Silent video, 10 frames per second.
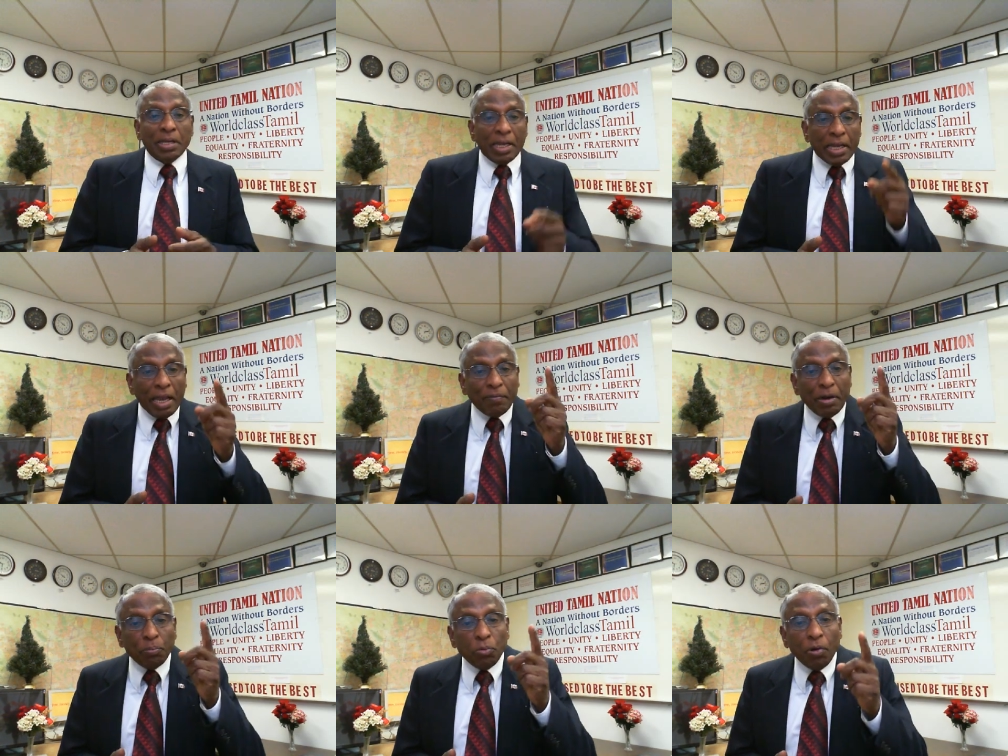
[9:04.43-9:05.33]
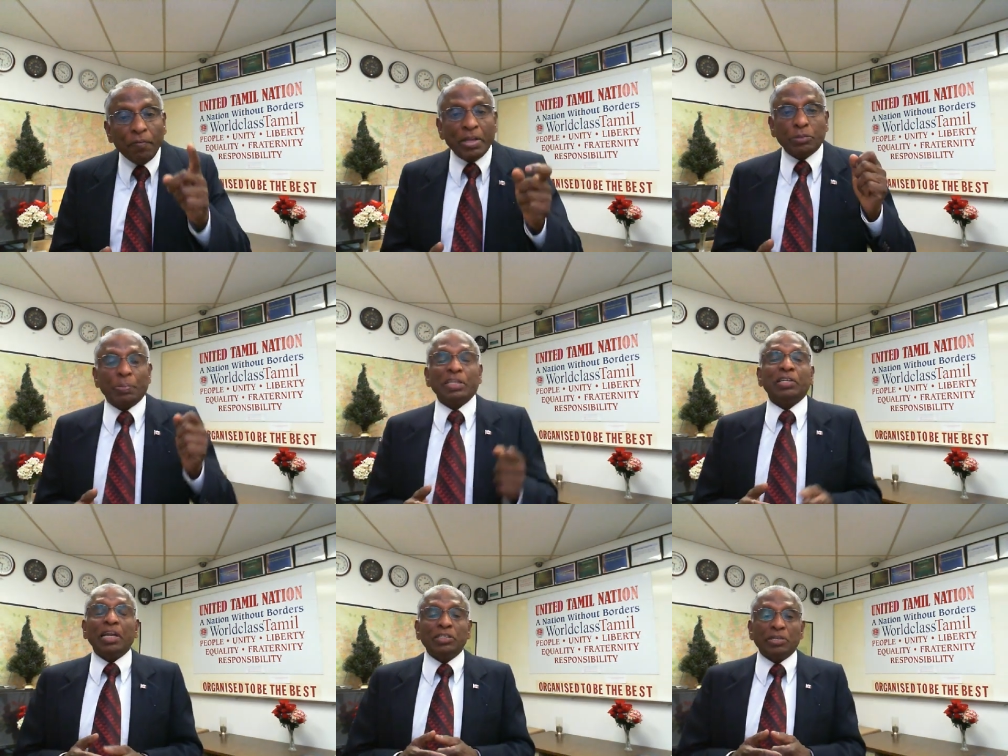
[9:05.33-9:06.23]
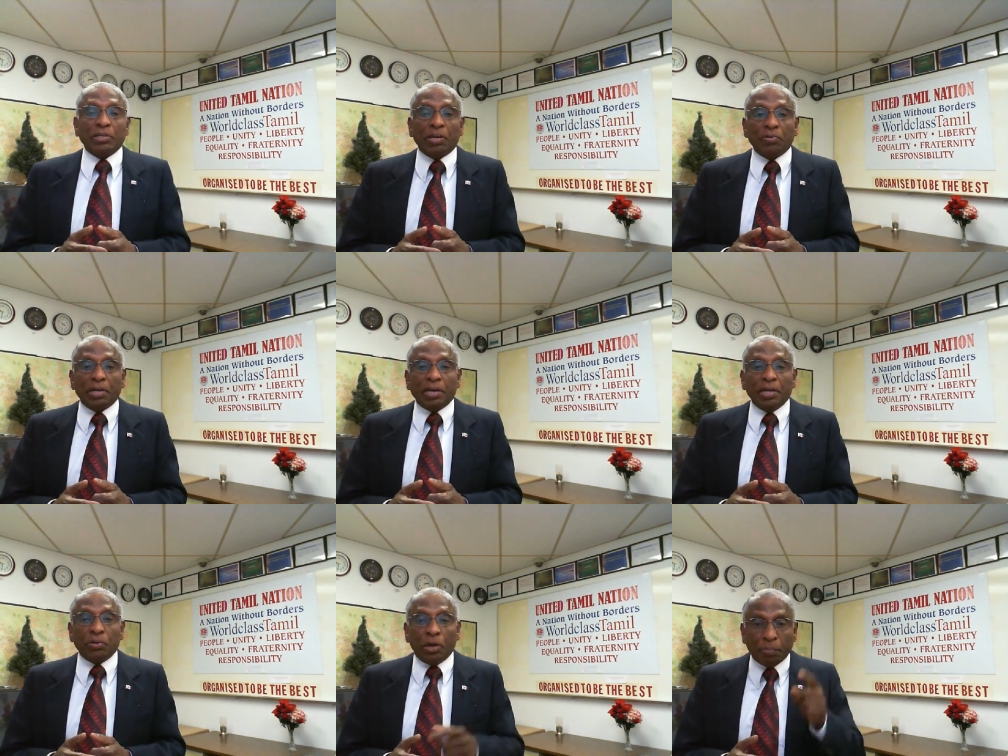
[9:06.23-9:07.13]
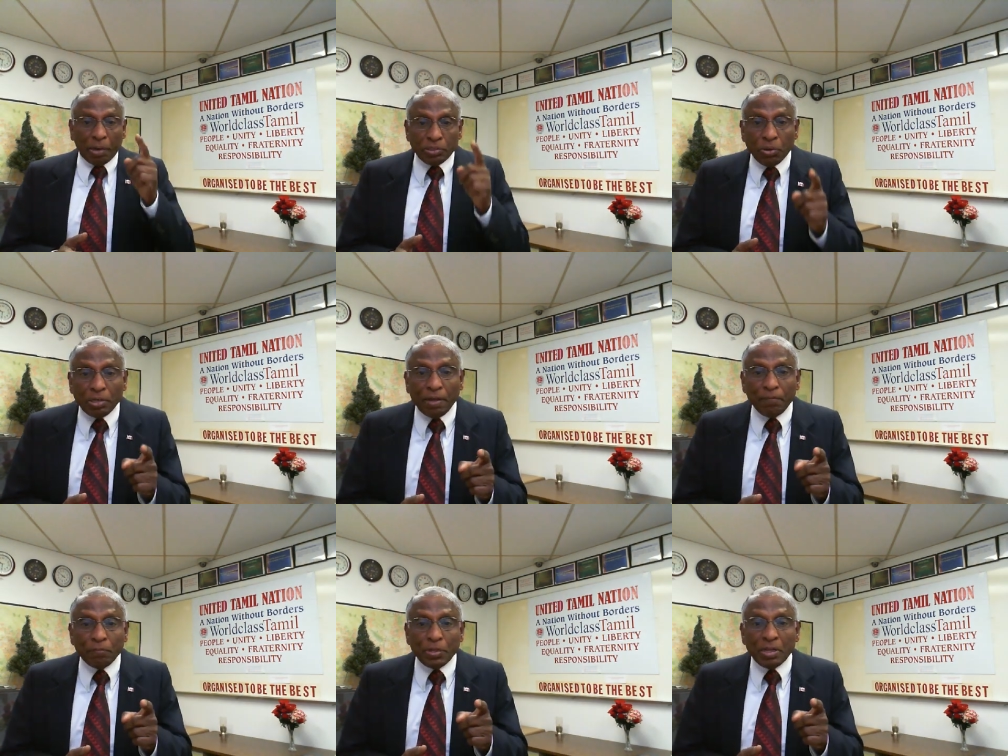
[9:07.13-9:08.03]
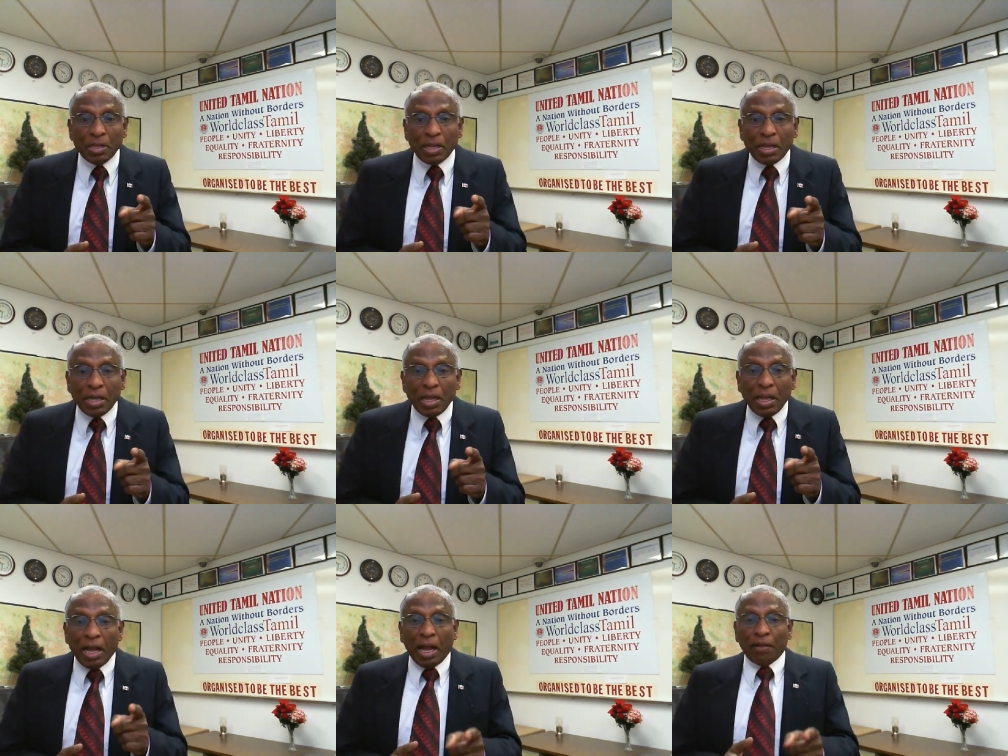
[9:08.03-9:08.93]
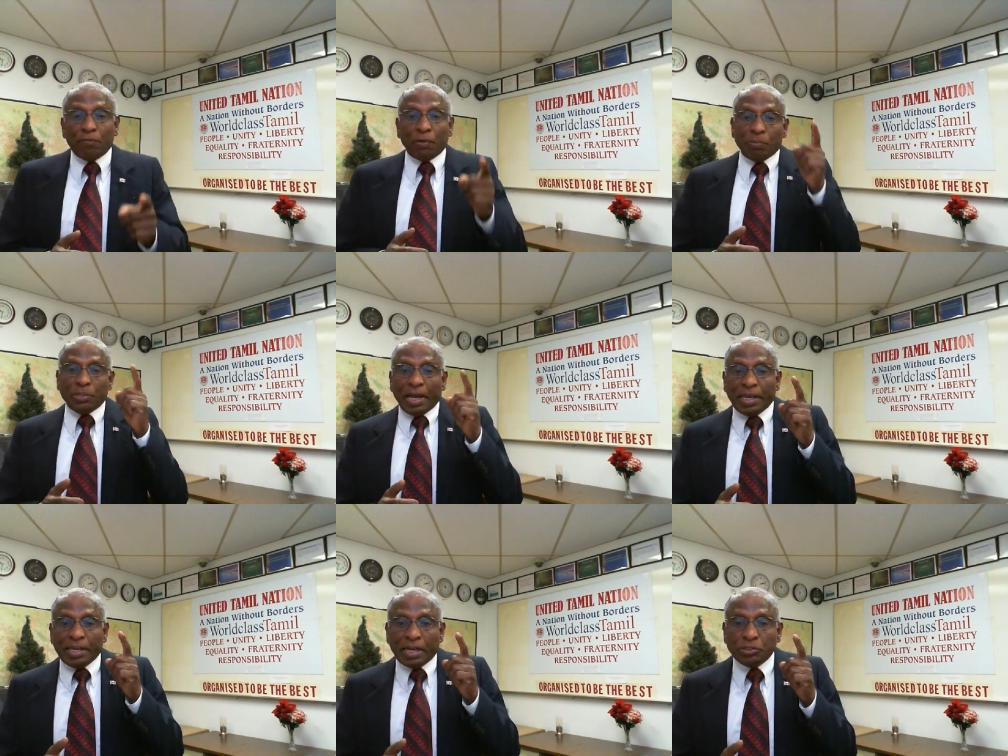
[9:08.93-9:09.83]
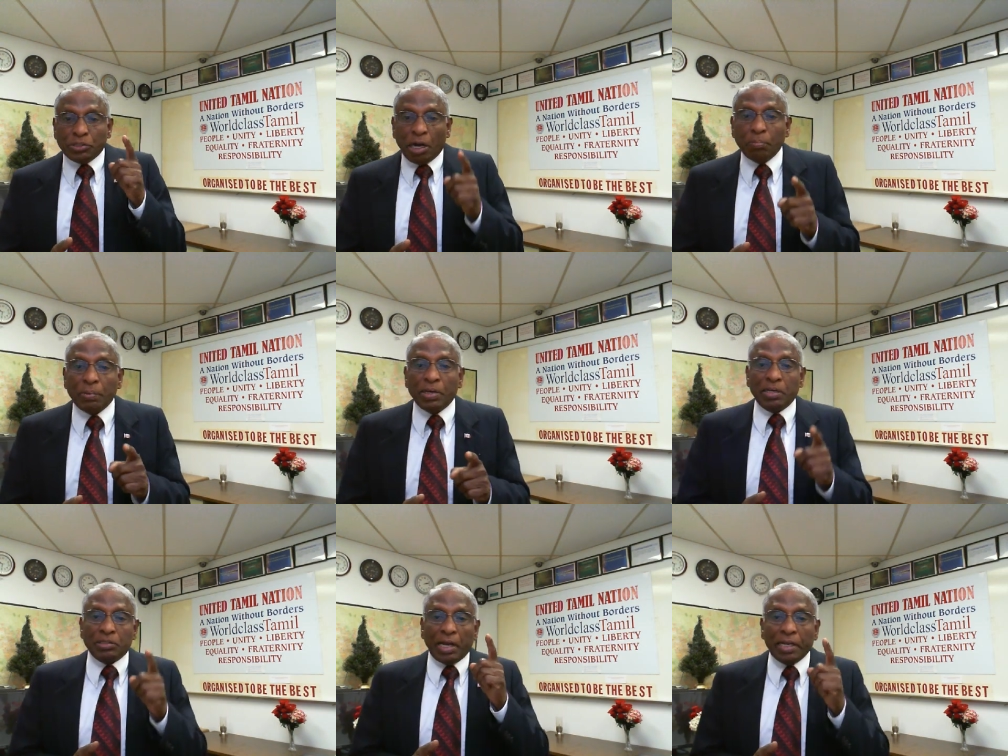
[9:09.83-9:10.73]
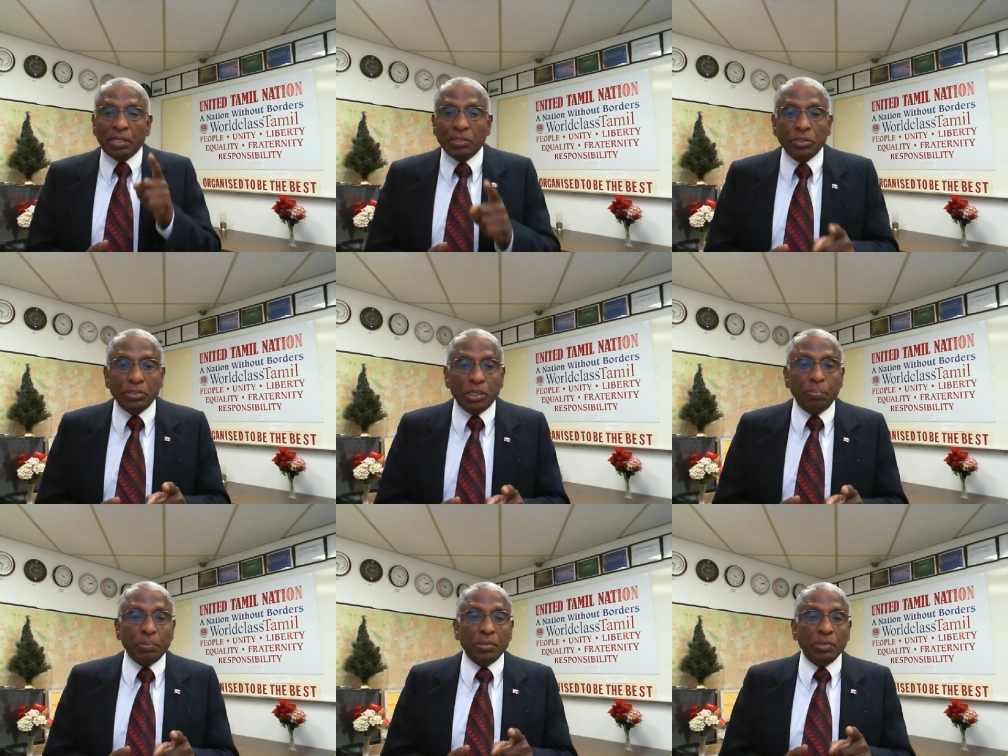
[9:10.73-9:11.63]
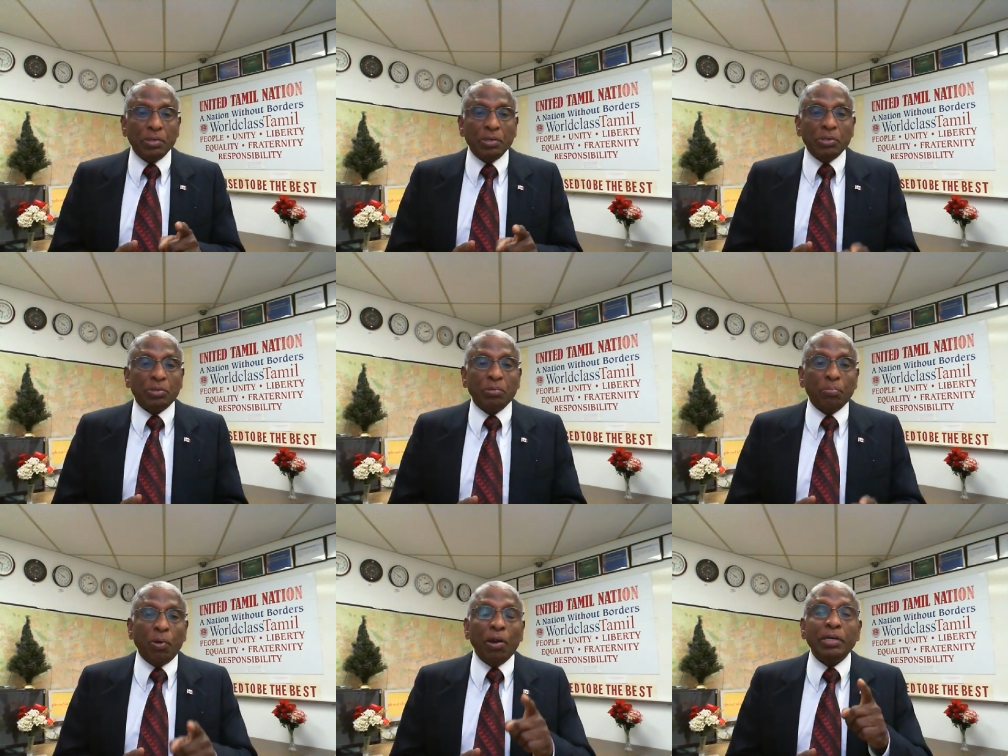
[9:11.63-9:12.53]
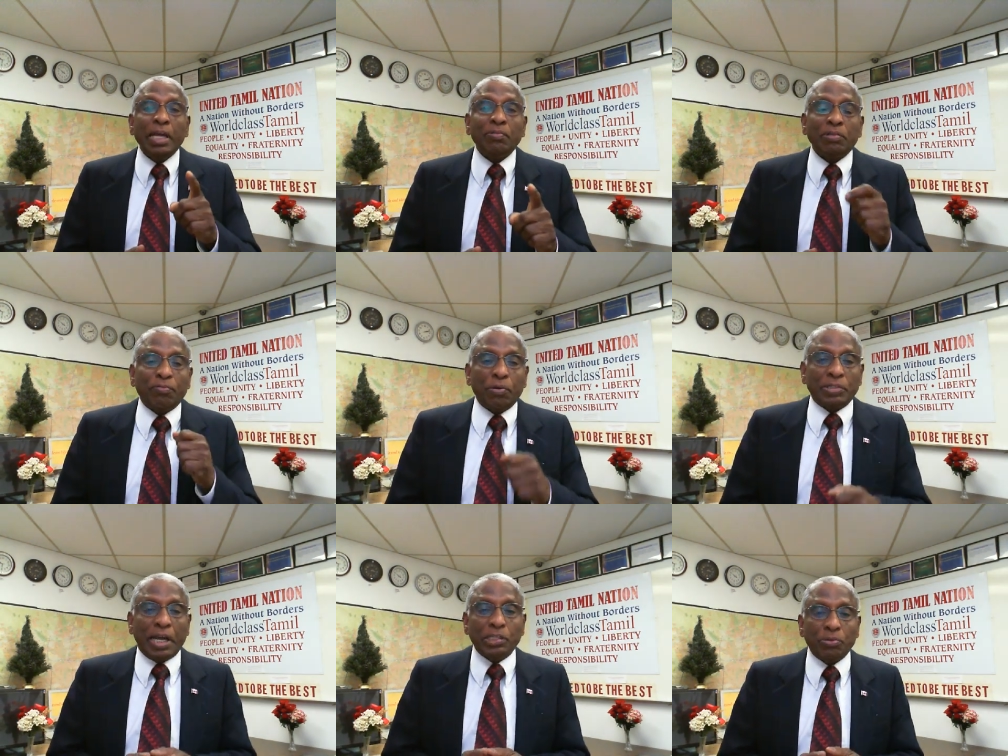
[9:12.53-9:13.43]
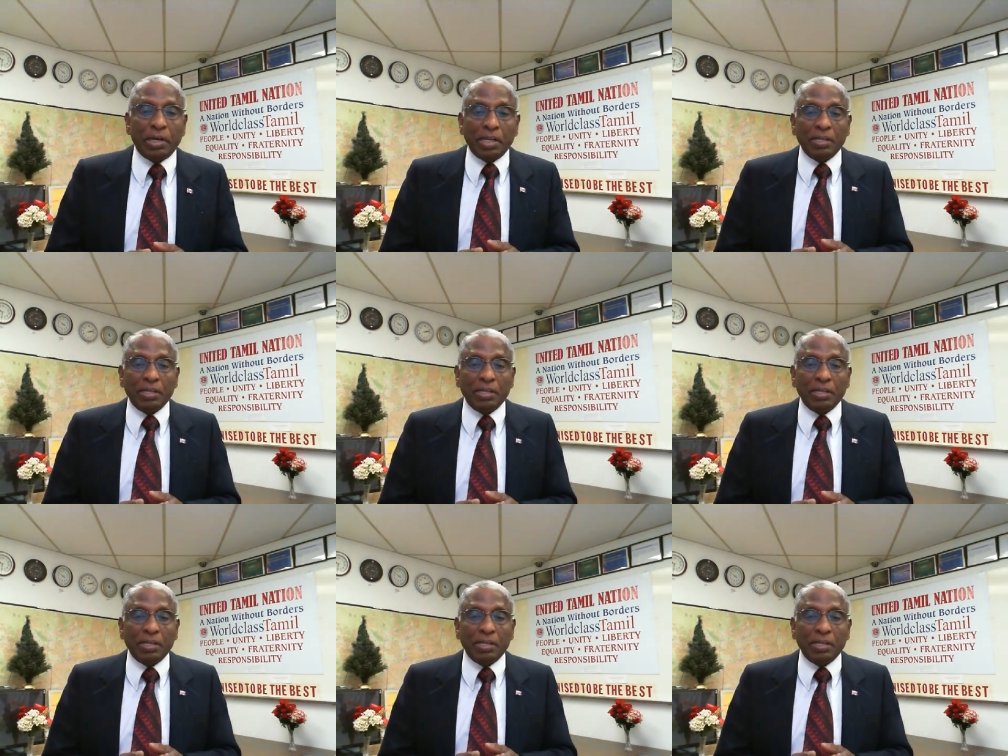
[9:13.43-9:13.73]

He will move his presidential secretariat to Hambantota, and from there he can jump a Chinese ship to Maldives for sanctuary.